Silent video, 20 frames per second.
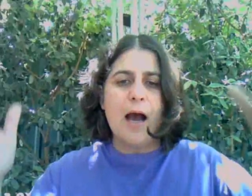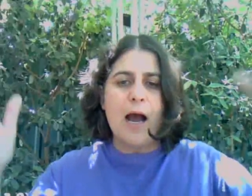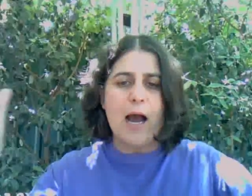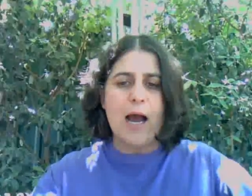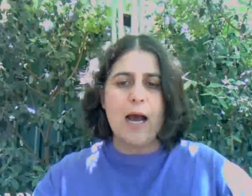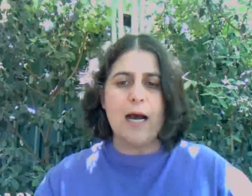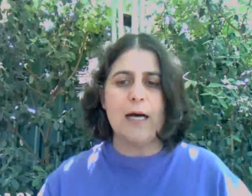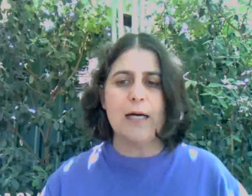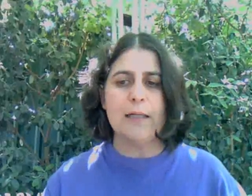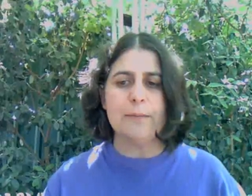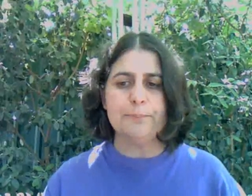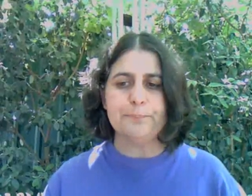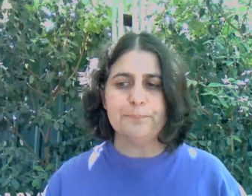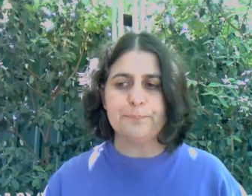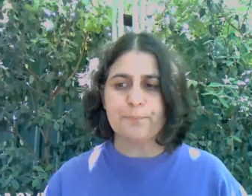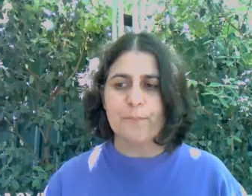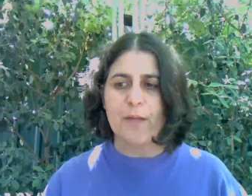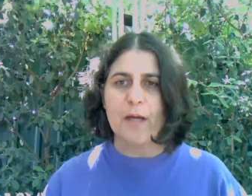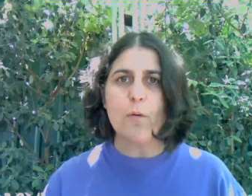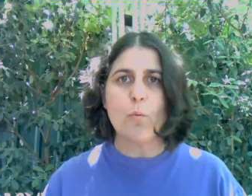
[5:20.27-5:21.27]

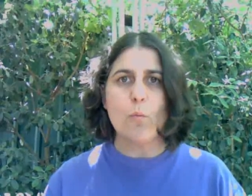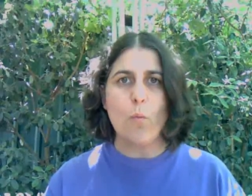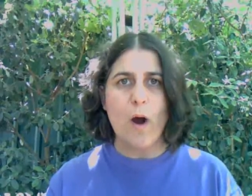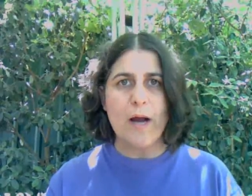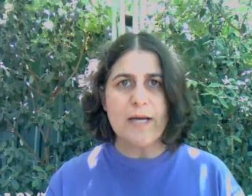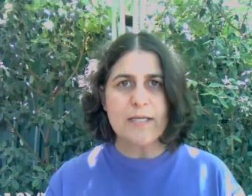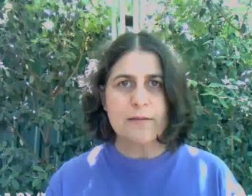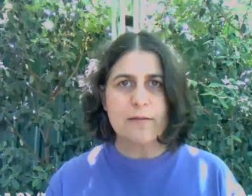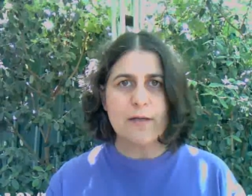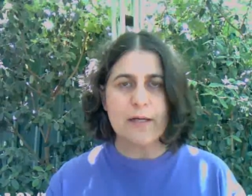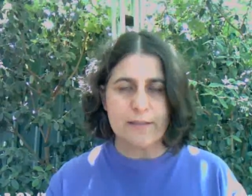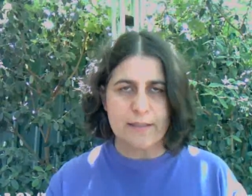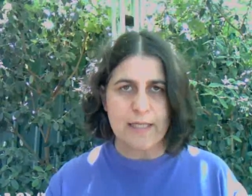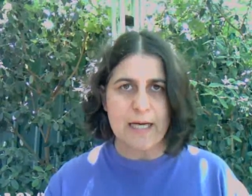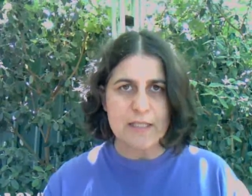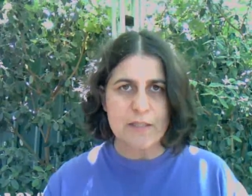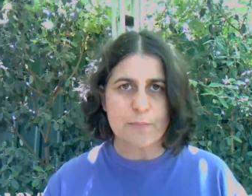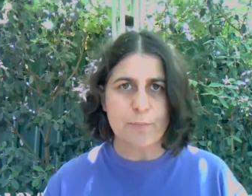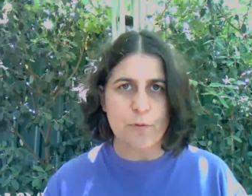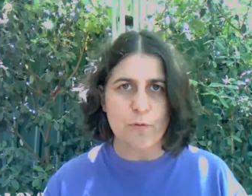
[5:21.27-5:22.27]
touchboard,
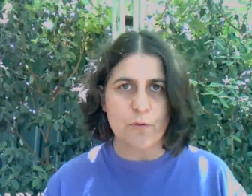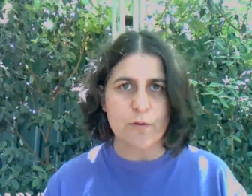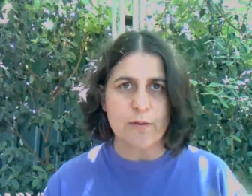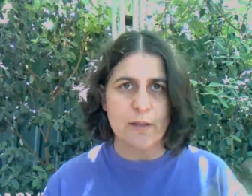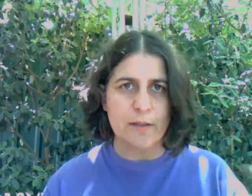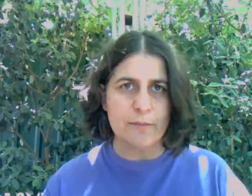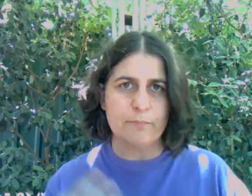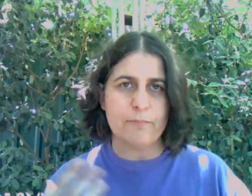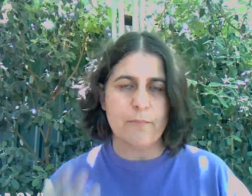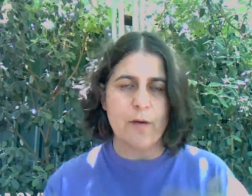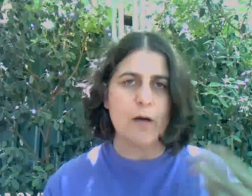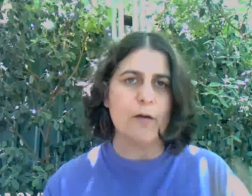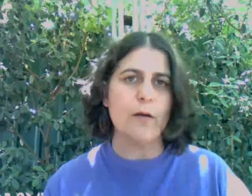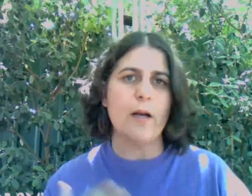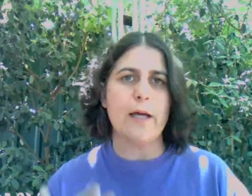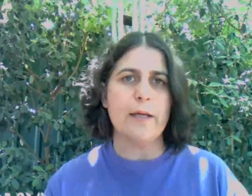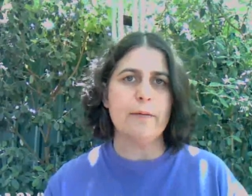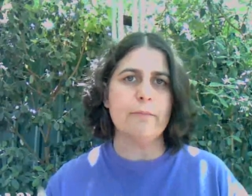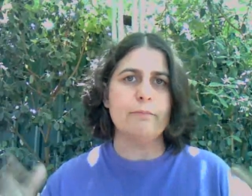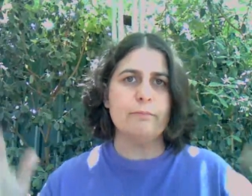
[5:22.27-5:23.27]
an
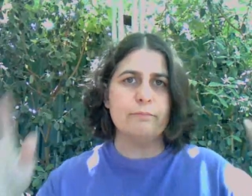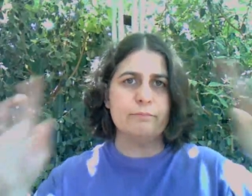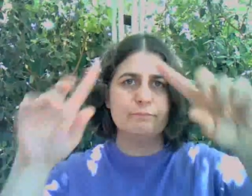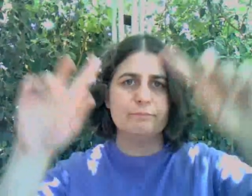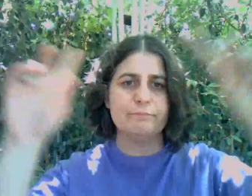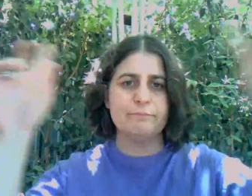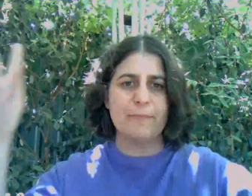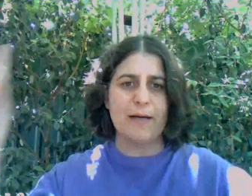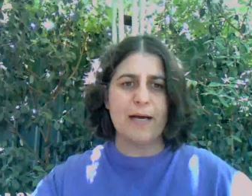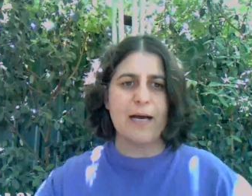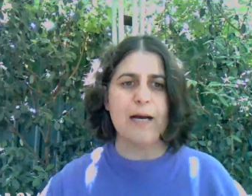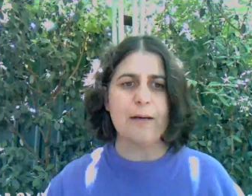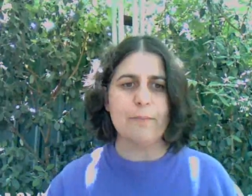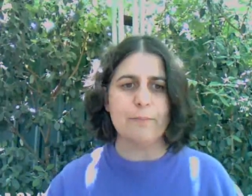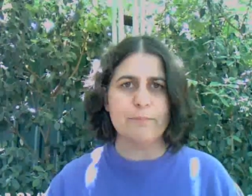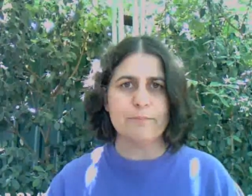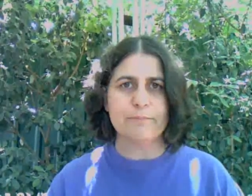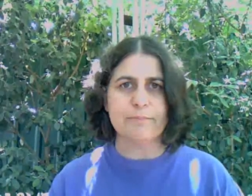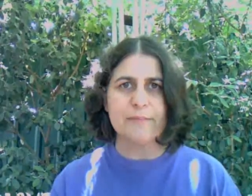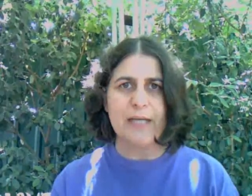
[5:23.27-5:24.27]
online
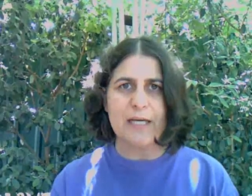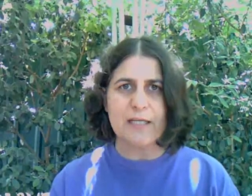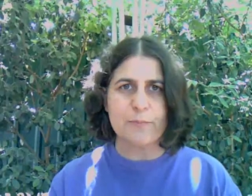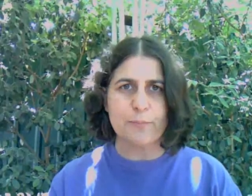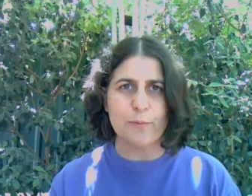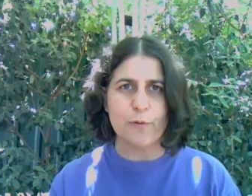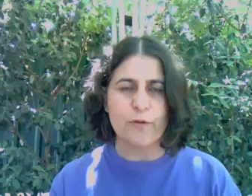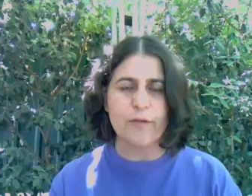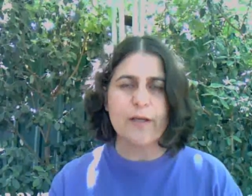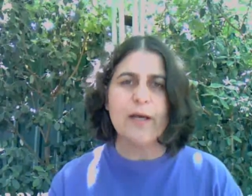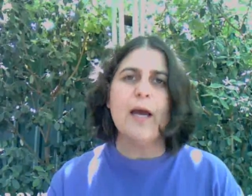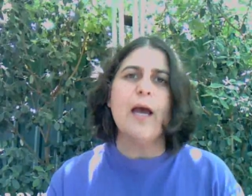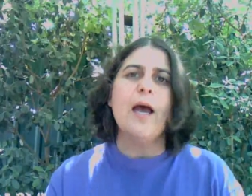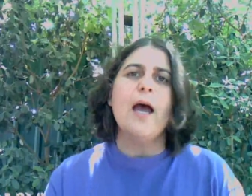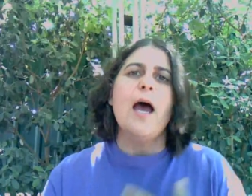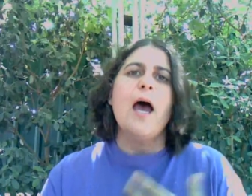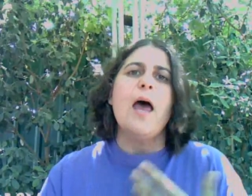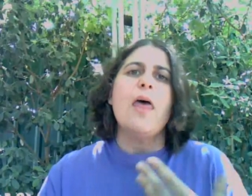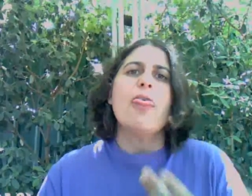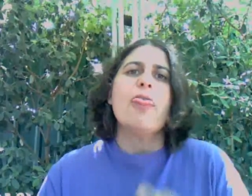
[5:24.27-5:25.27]
touchboard,
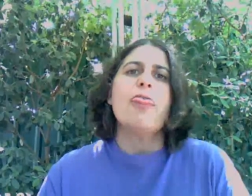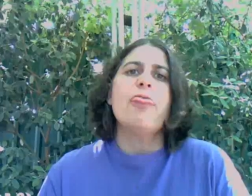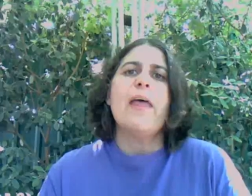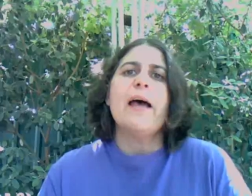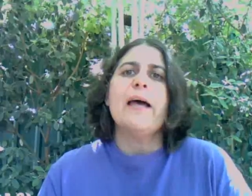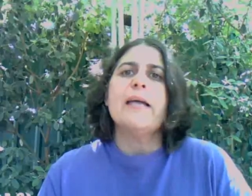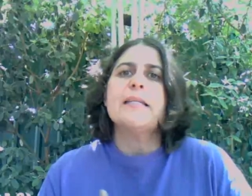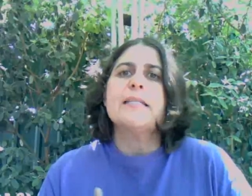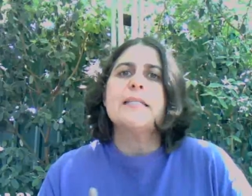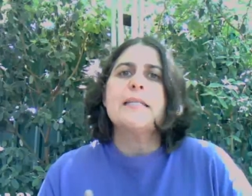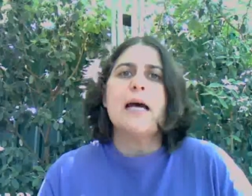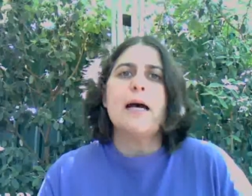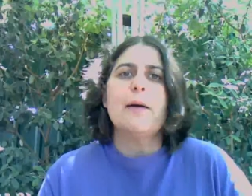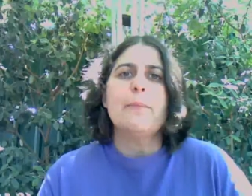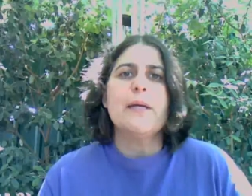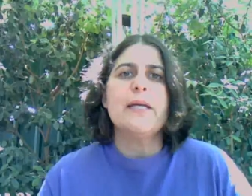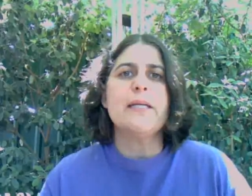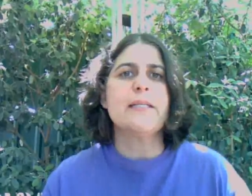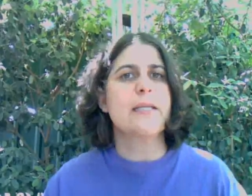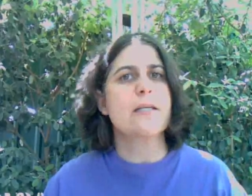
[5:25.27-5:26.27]
that
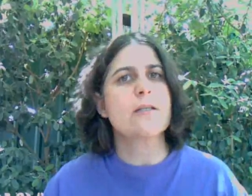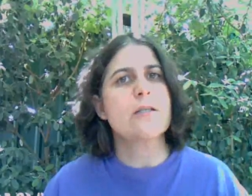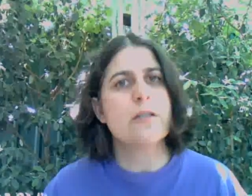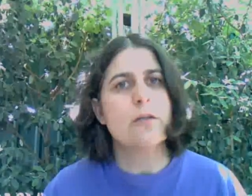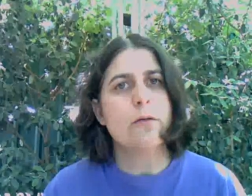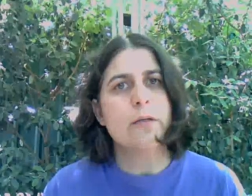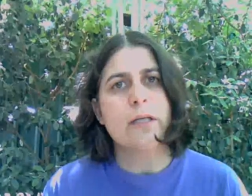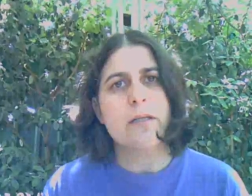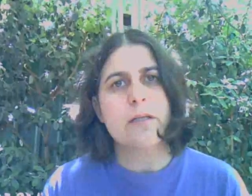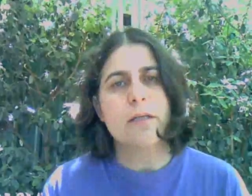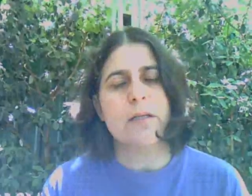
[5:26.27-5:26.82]
he's actually doing his